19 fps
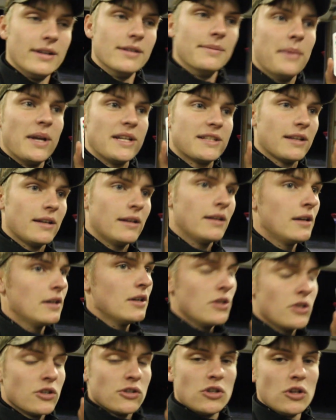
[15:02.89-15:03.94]
It makes it
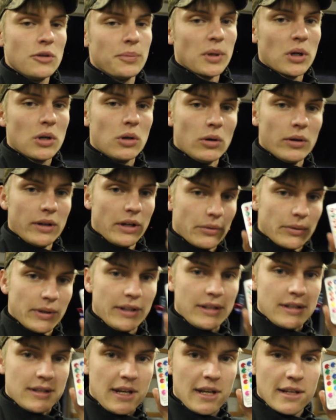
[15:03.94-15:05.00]
super cool and it
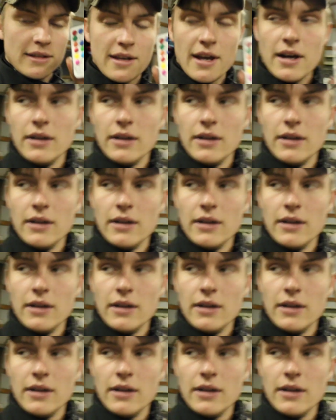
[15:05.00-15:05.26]
really stands